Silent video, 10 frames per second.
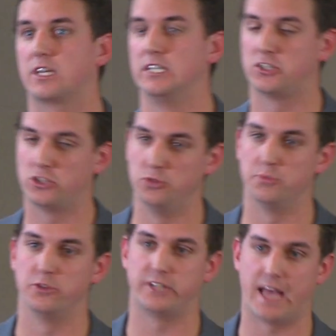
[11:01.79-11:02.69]

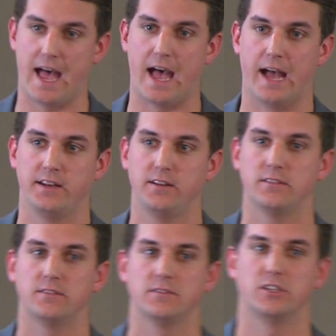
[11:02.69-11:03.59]
consumers had
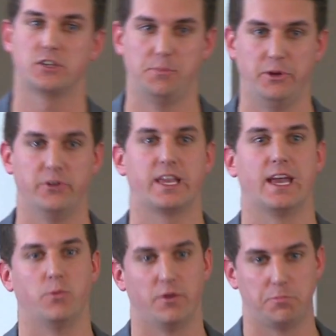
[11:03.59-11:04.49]
to
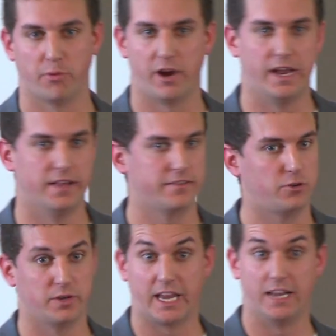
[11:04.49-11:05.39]
communicate with brands,
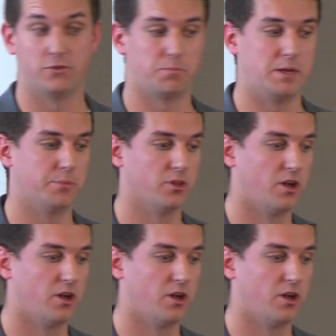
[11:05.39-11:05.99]
to engage with people